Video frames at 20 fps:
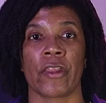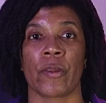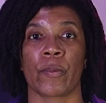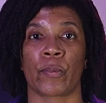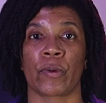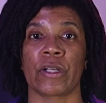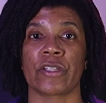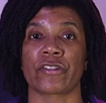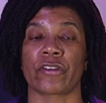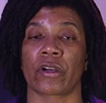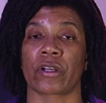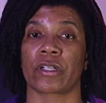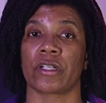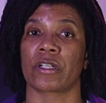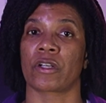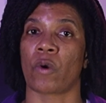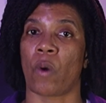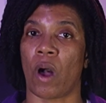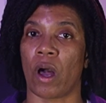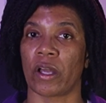The prints are good
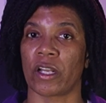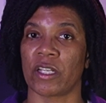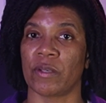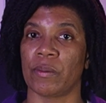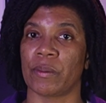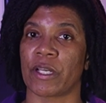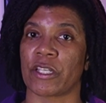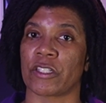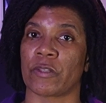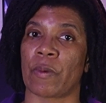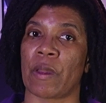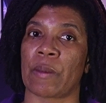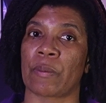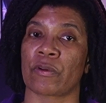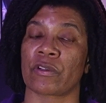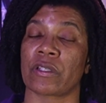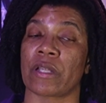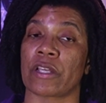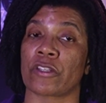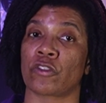quality because the paper
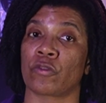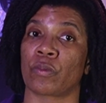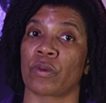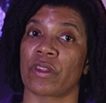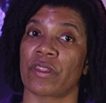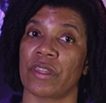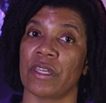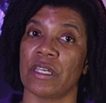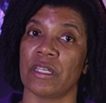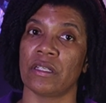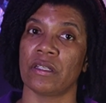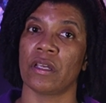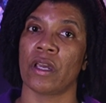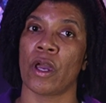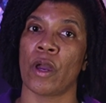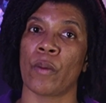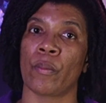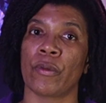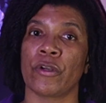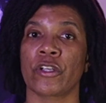is not super thin,
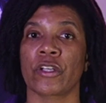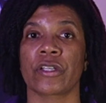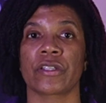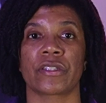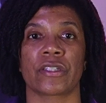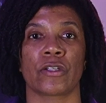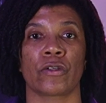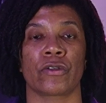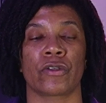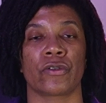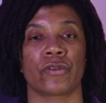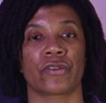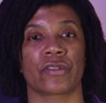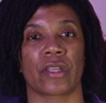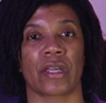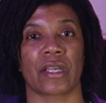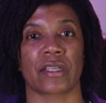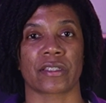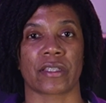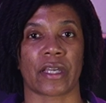but you can still use
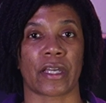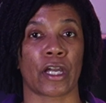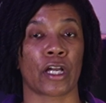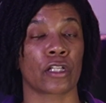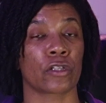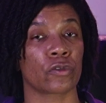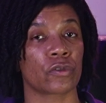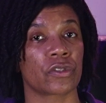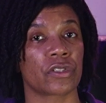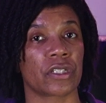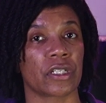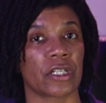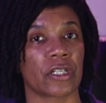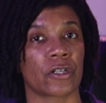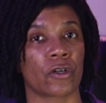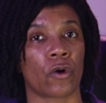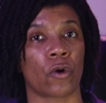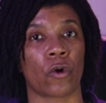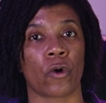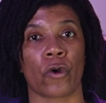things like a glue stick
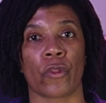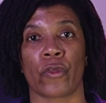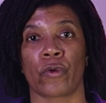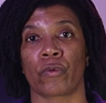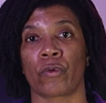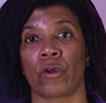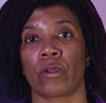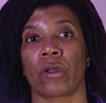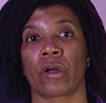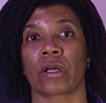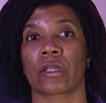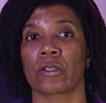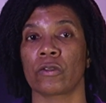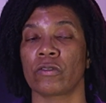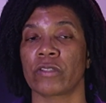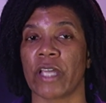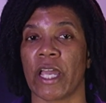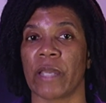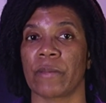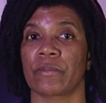or the roll-on glue
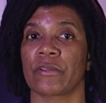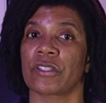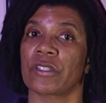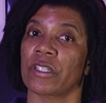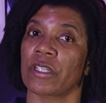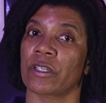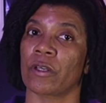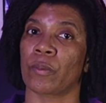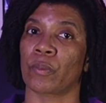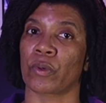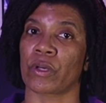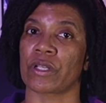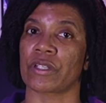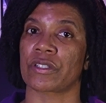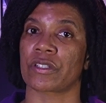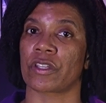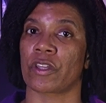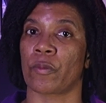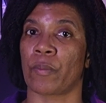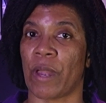tape to stick your
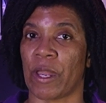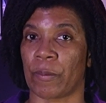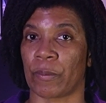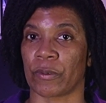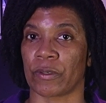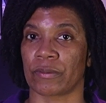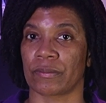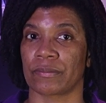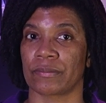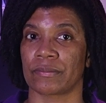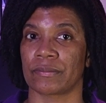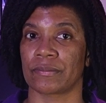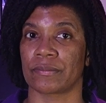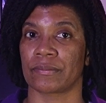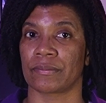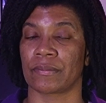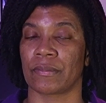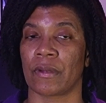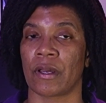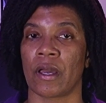prints to the paper.
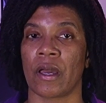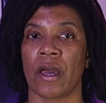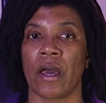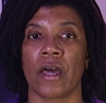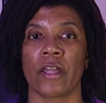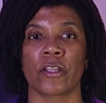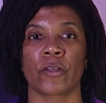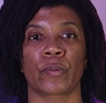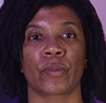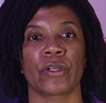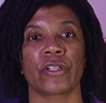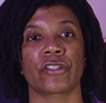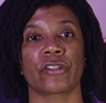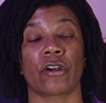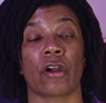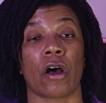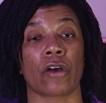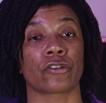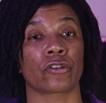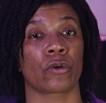The prints are
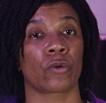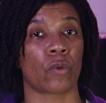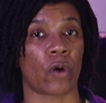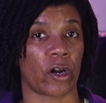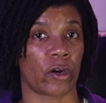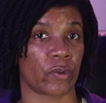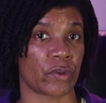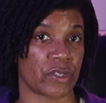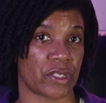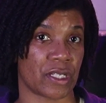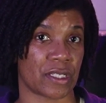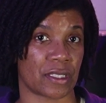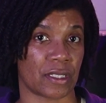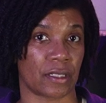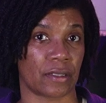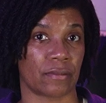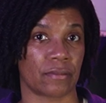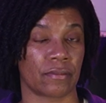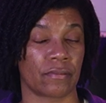also water resistant.